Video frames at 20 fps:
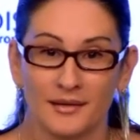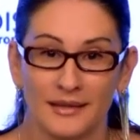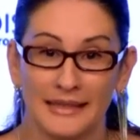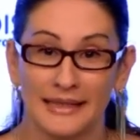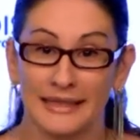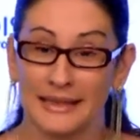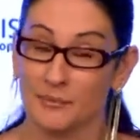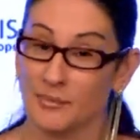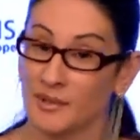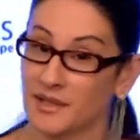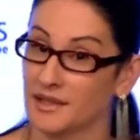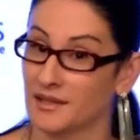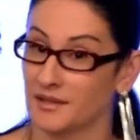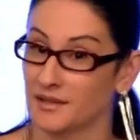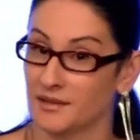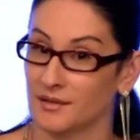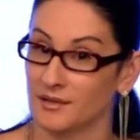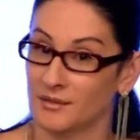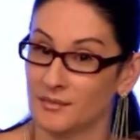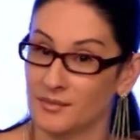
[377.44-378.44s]
little bit
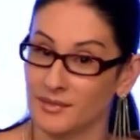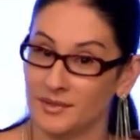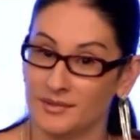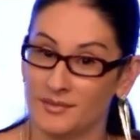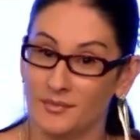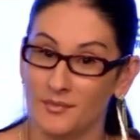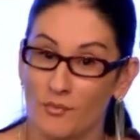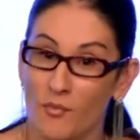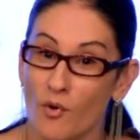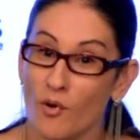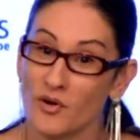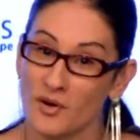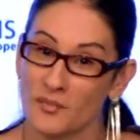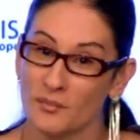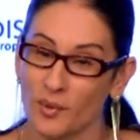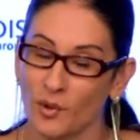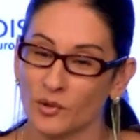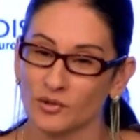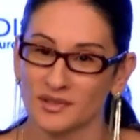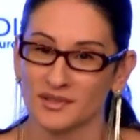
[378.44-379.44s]
more
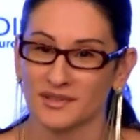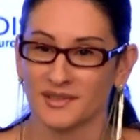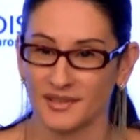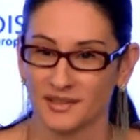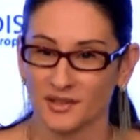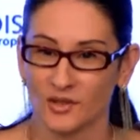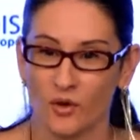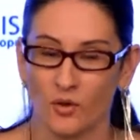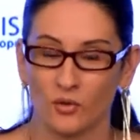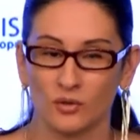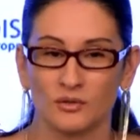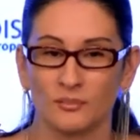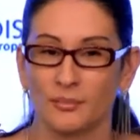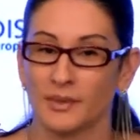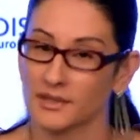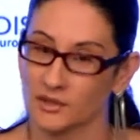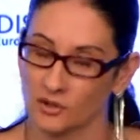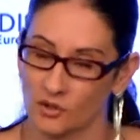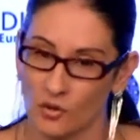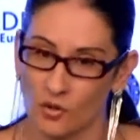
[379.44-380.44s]
important than code?
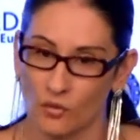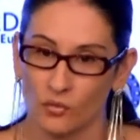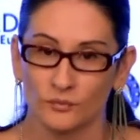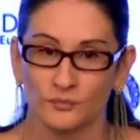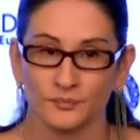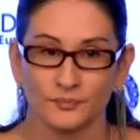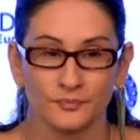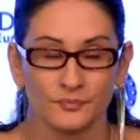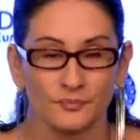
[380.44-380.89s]
But no.